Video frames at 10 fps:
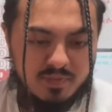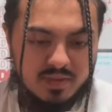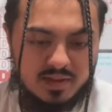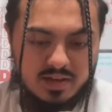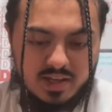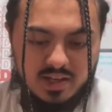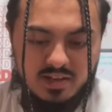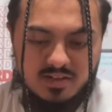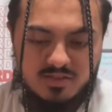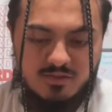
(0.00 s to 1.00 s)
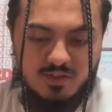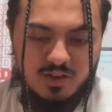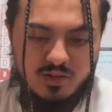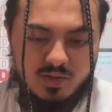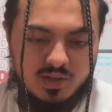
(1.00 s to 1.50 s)
Nike doesn't
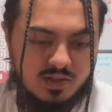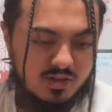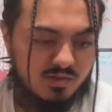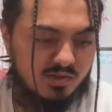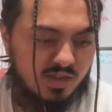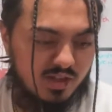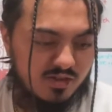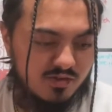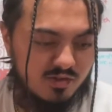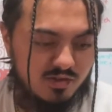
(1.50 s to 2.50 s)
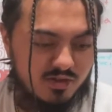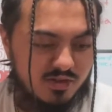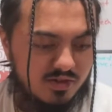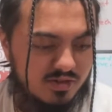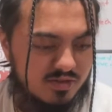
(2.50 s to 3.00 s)
fail with the glue stains, of
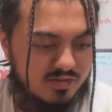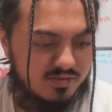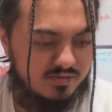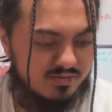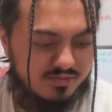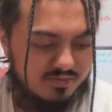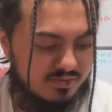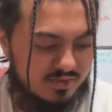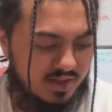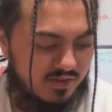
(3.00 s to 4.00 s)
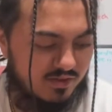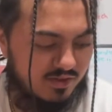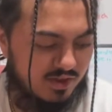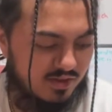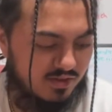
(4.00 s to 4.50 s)
course. Never
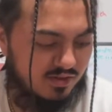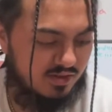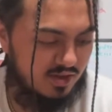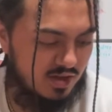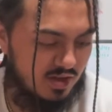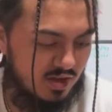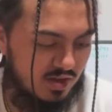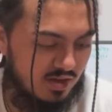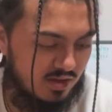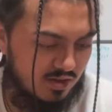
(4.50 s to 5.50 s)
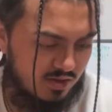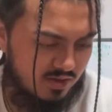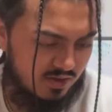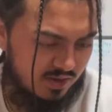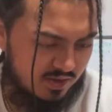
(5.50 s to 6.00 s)
fails.
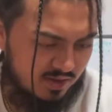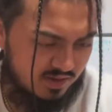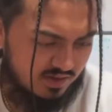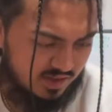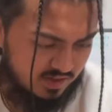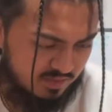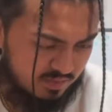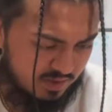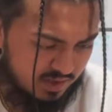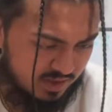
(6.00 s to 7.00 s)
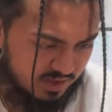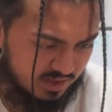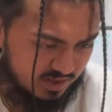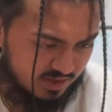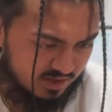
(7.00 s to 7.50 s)
It does like a blend,
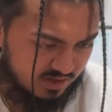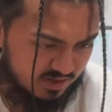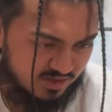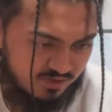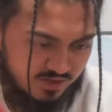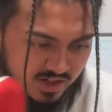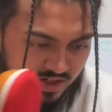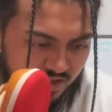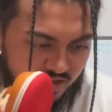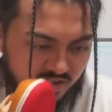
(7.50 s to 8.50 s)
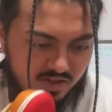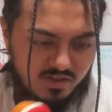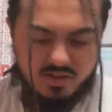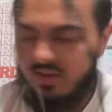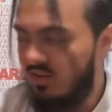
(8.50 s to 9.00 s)
like it does a fading color
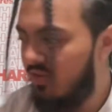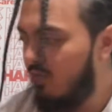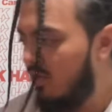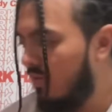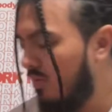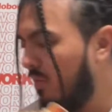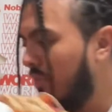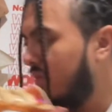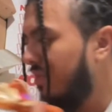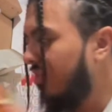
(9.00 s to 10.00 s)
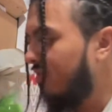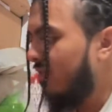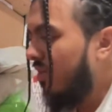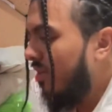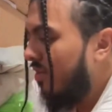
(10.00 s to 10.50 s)
on here. But I'm gonna put this shoe
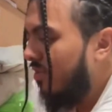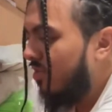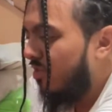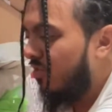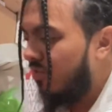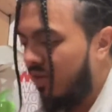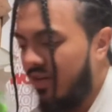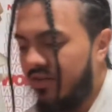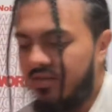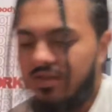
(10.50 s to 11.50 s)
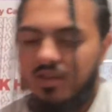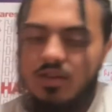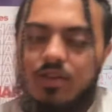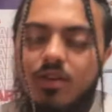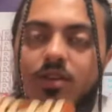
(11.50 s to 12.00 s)
here and just show you guys.
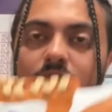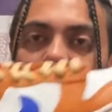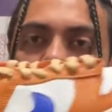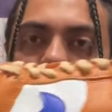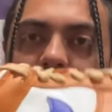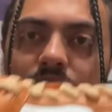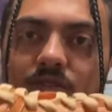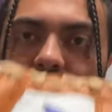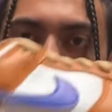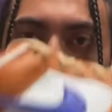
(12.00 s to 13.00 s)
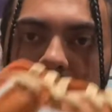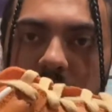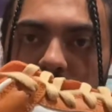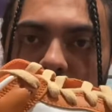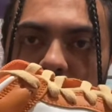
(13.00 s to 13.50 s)
So this is the Game
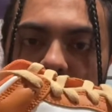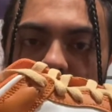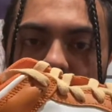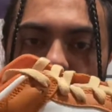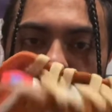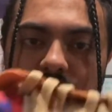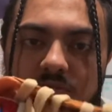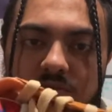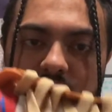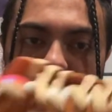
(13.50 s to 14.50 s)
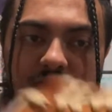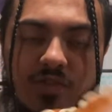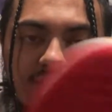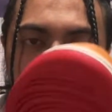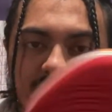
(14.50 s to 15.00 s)
Royal
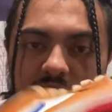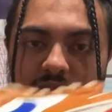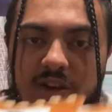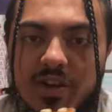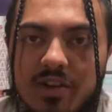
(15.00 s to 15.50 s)
University Red